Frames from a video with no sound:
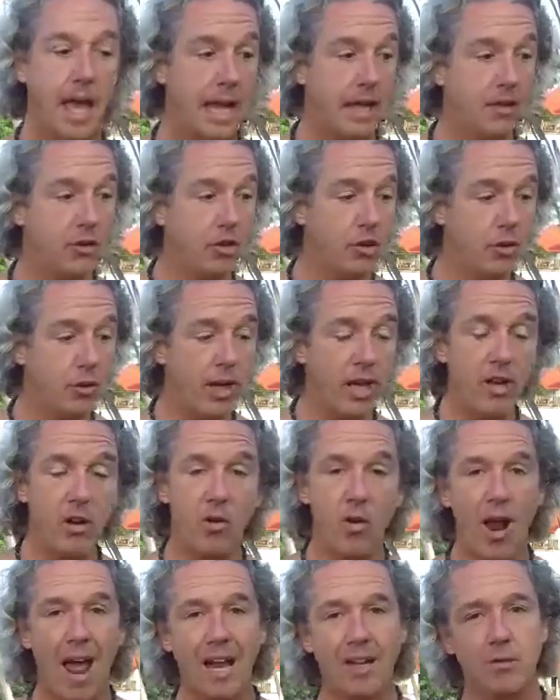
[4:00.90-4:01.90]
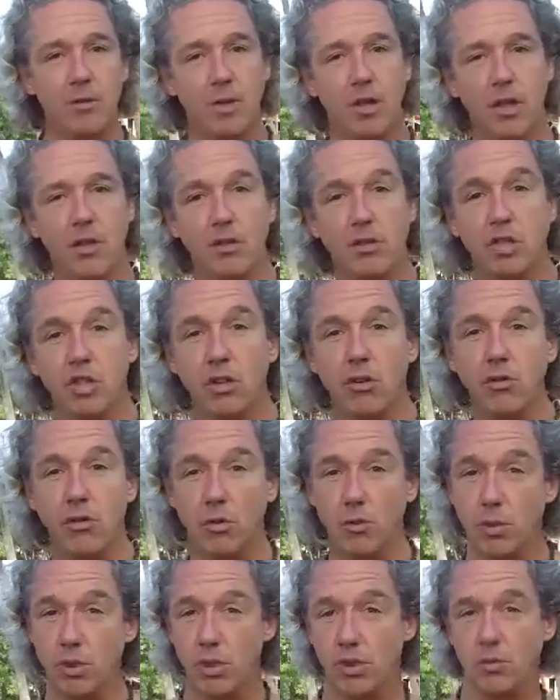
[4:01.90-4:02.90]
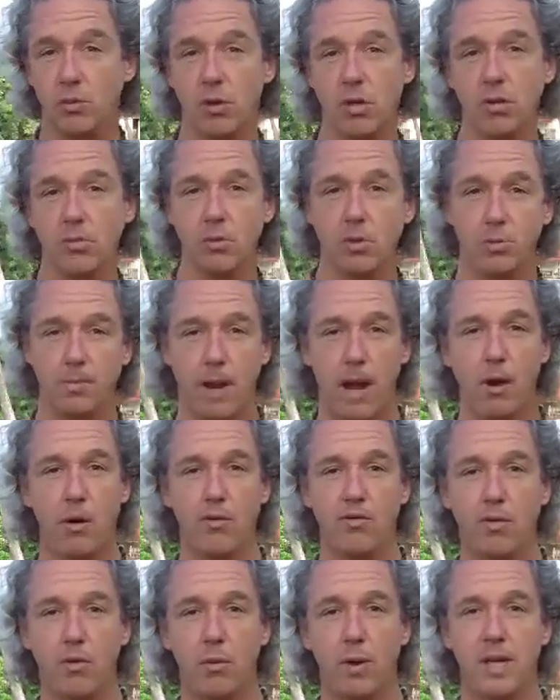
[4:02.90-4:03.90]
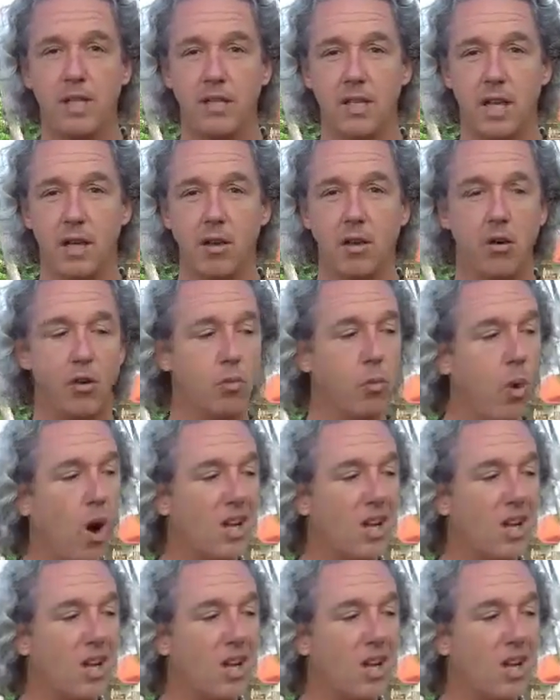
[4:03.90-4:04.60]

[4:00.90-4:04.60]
And to interact with other children, which is one of the most powerful ways they learn.